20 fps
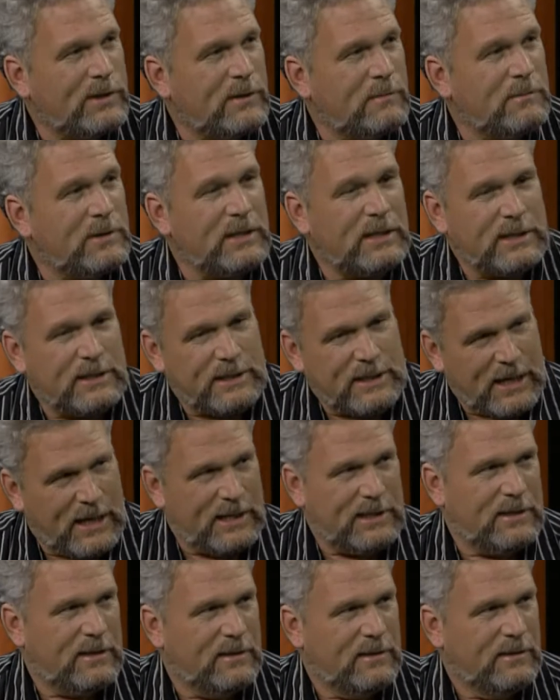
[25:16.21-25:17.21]
them to
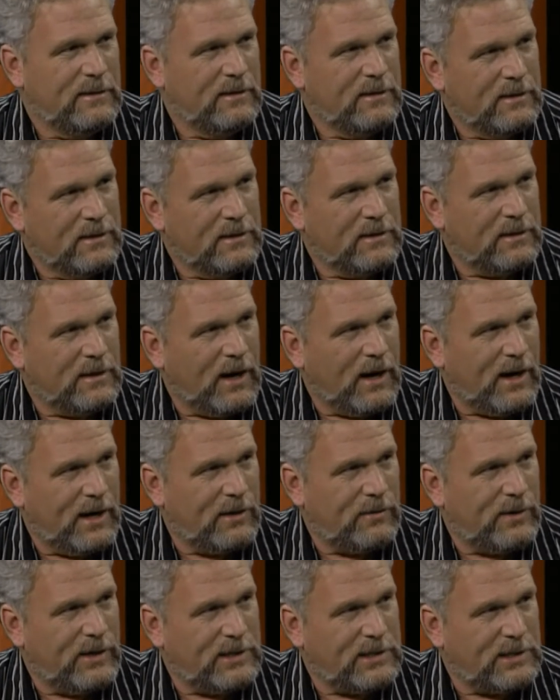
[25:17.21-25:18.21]
get the
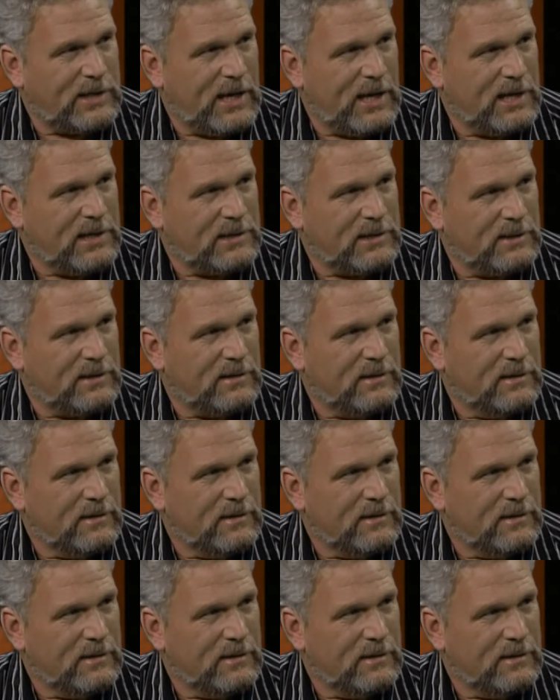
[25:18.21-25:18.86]
higher education